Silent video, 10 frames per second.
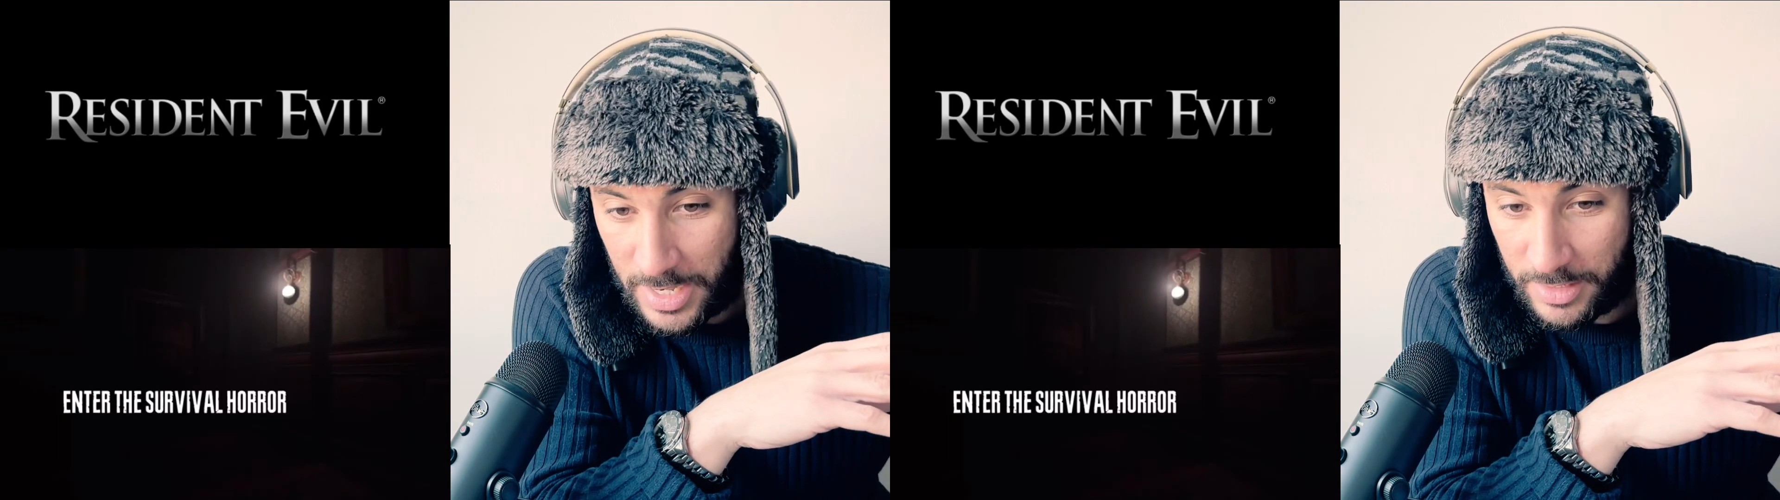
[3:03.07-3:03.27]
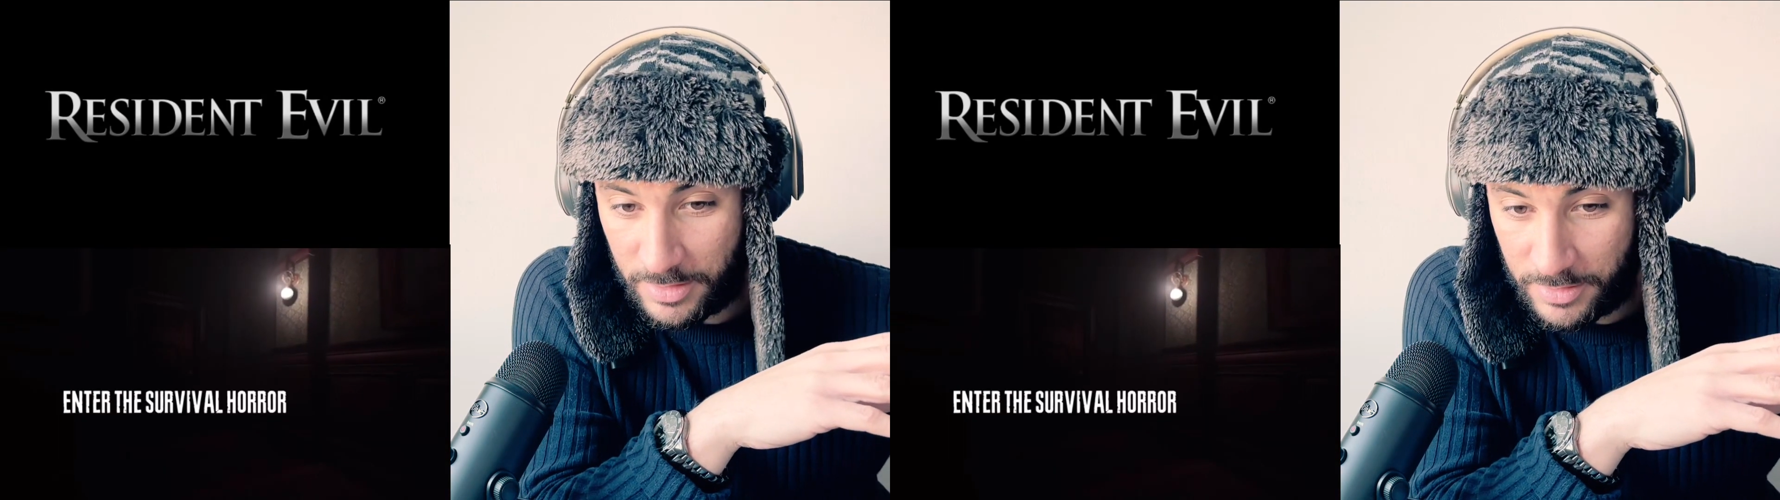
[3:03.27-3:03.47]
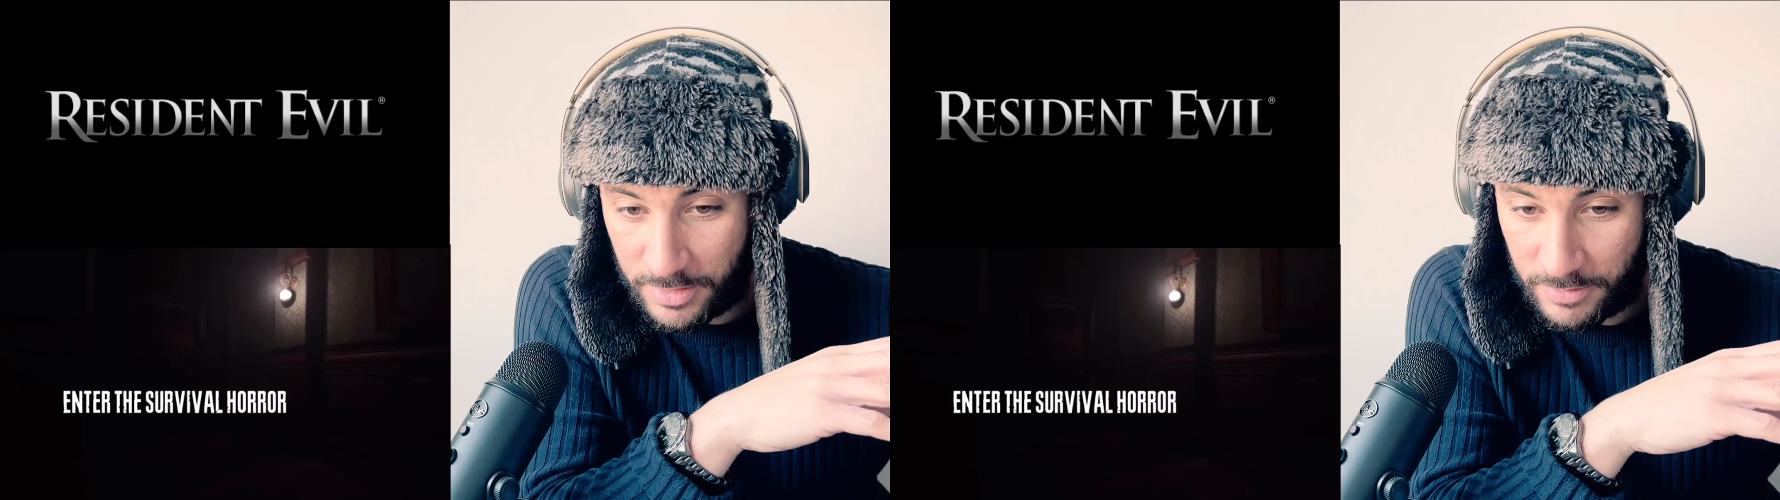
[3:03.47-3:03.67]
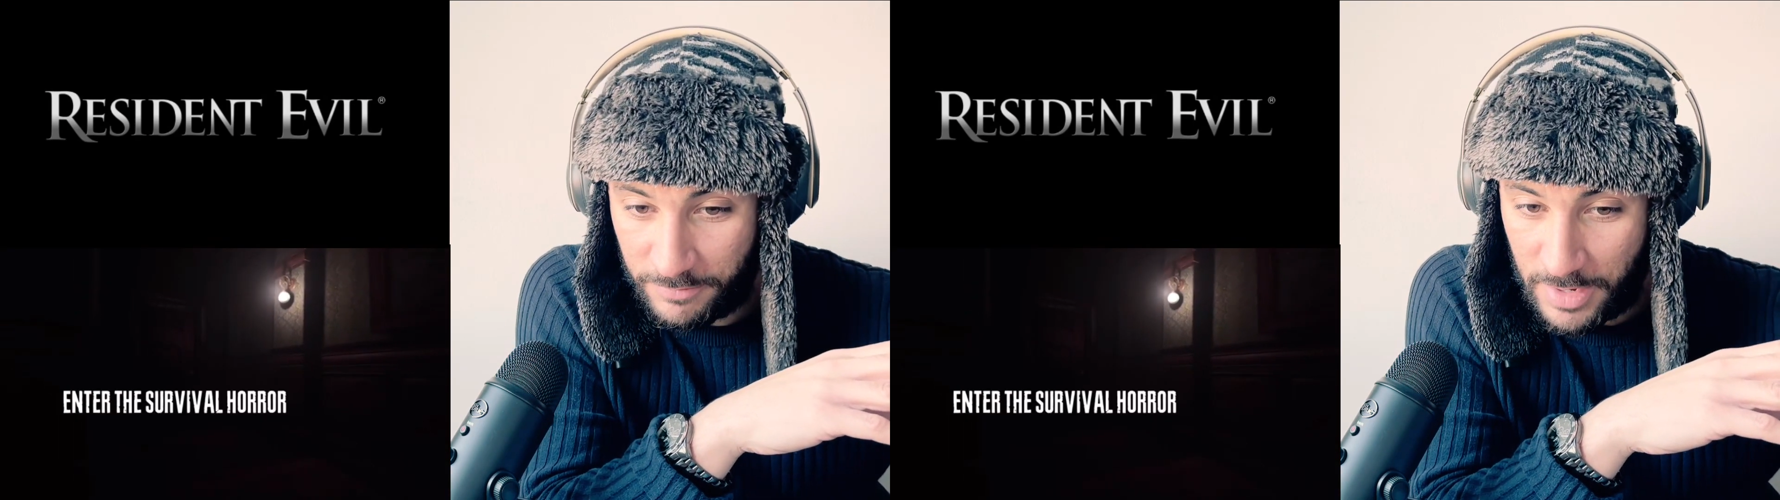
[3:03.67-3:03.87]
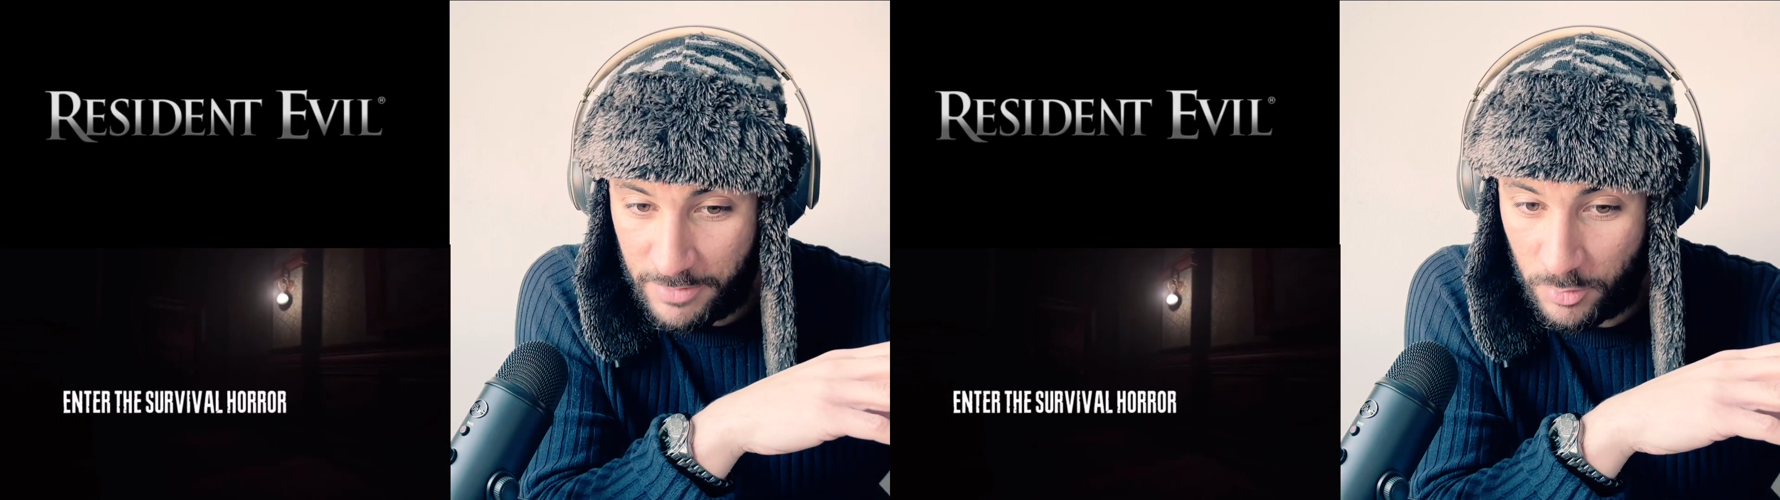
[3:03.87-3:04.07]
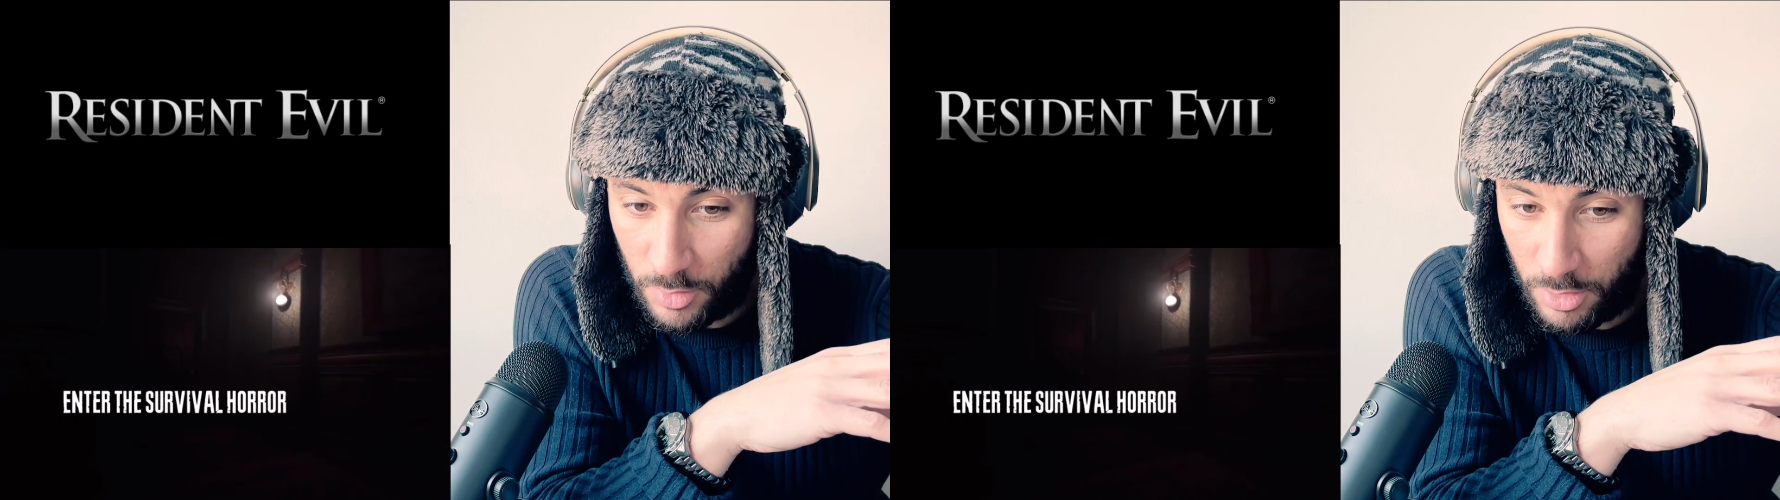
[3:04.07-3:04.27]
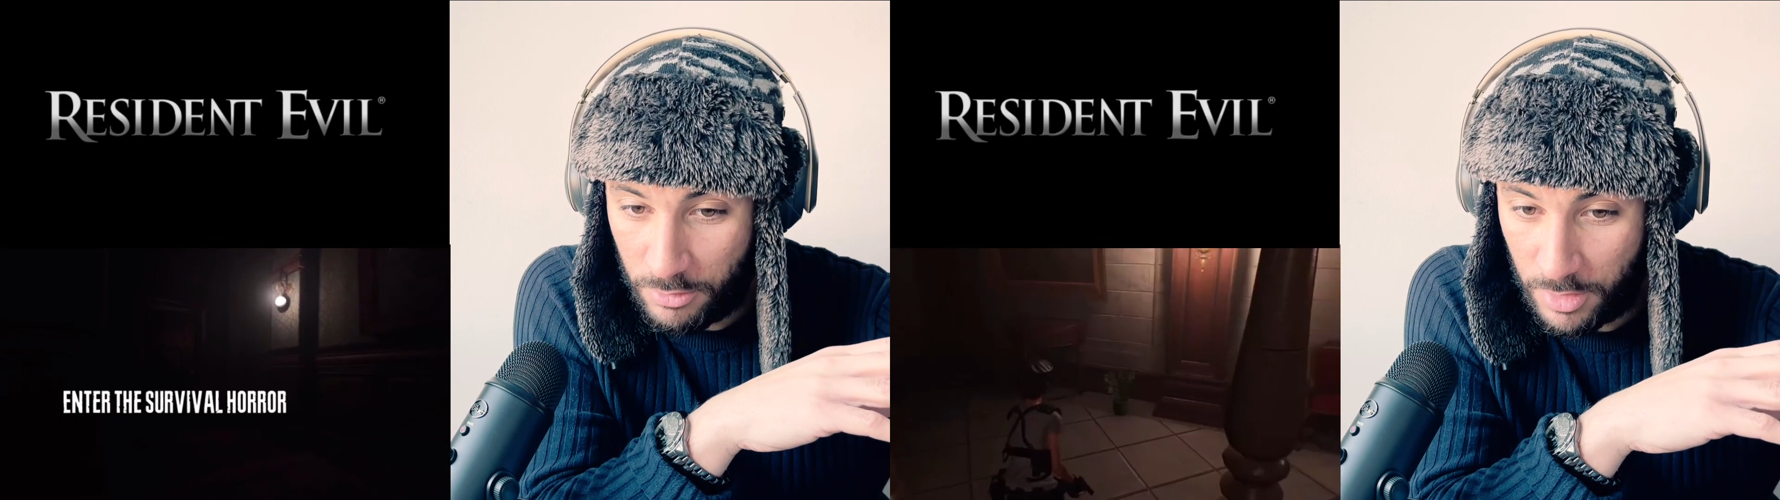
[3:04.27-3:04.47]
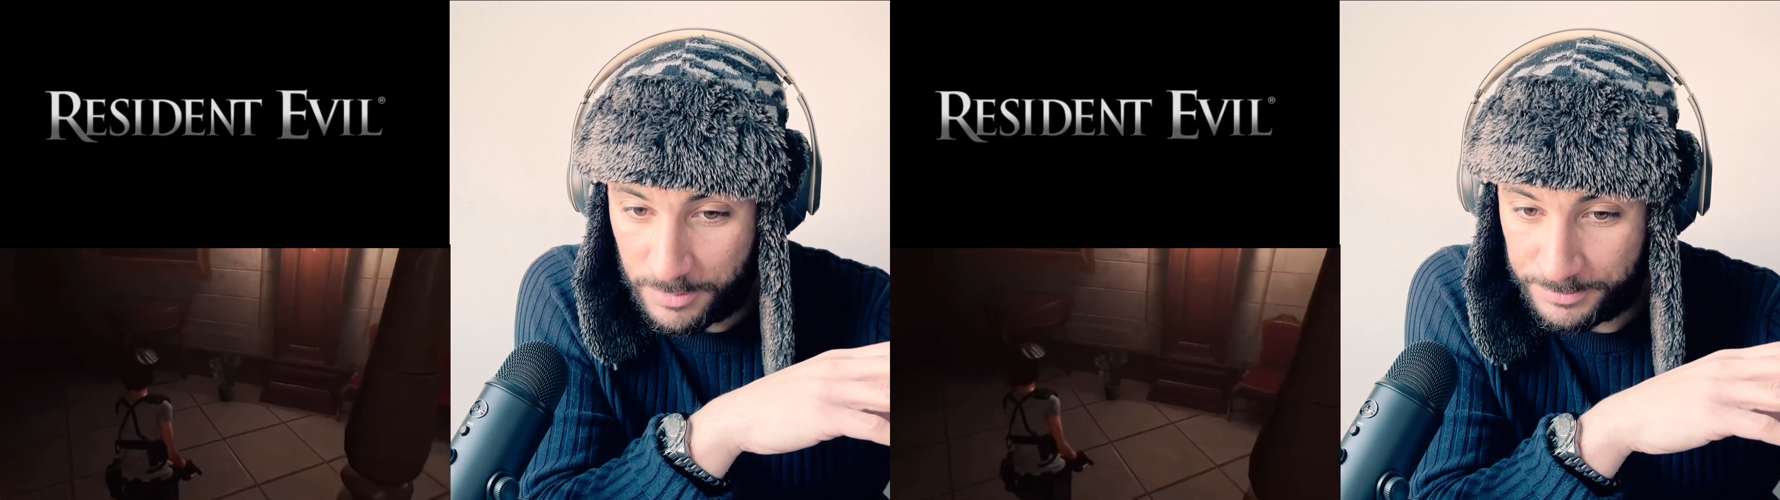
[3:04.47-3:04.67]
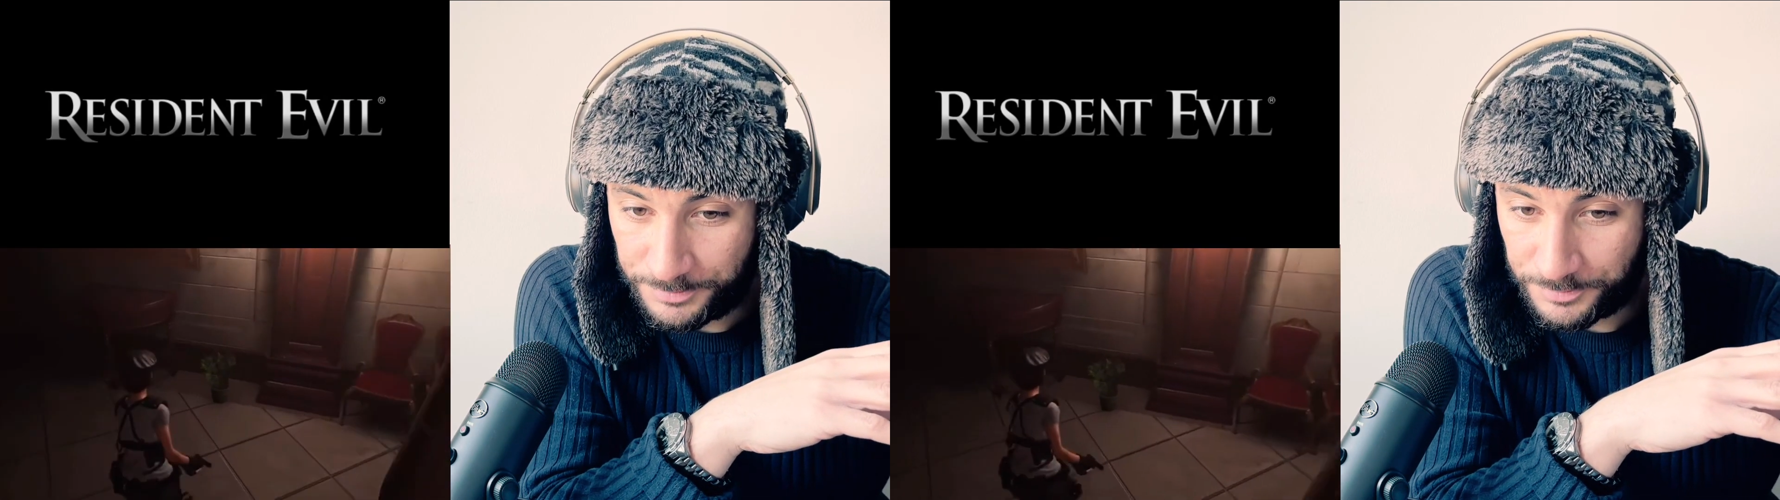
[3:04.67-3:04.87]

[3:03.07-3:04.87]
Enter the survival horror.